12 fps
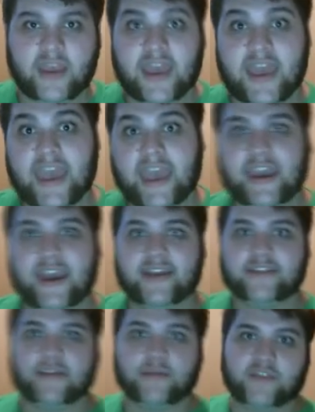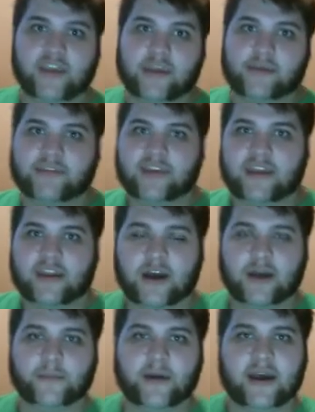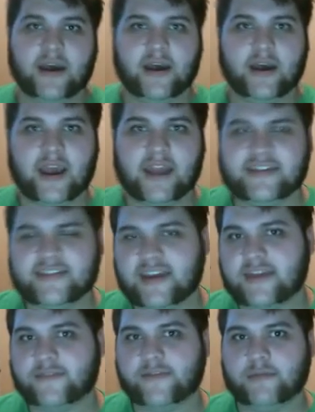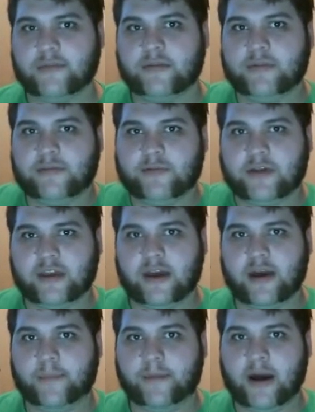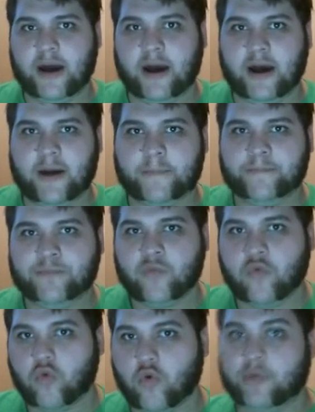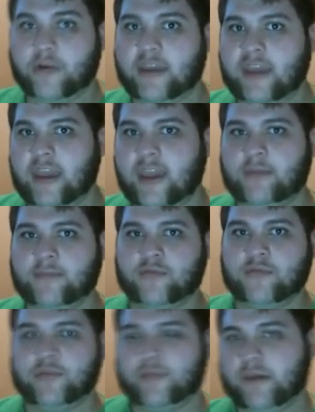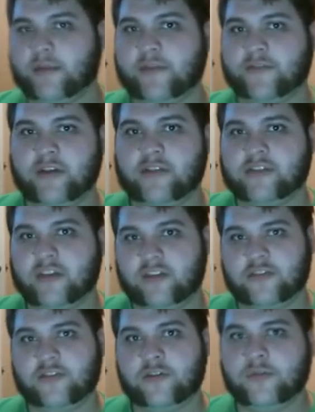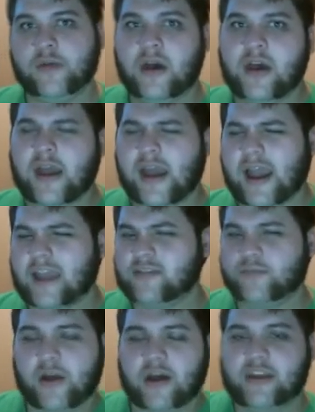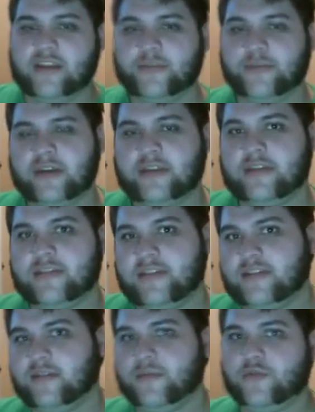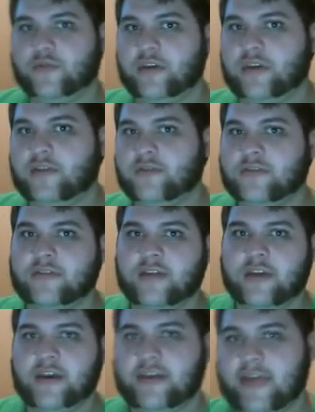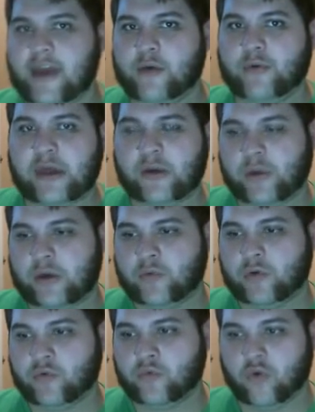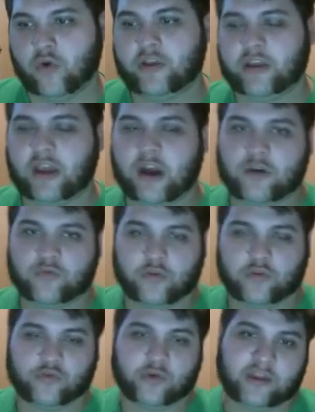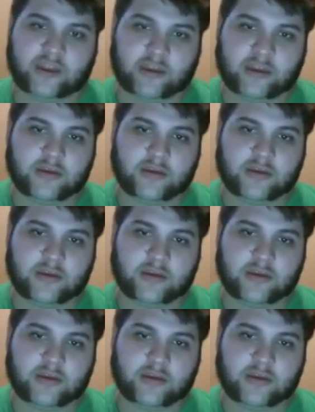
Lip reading: Hey guys, I'm James, and I decided if I'm going to be putting up role-playing games with me and my friends on YouTube, I should probably explain the systems we use. That way, when we're rolling on Roll20,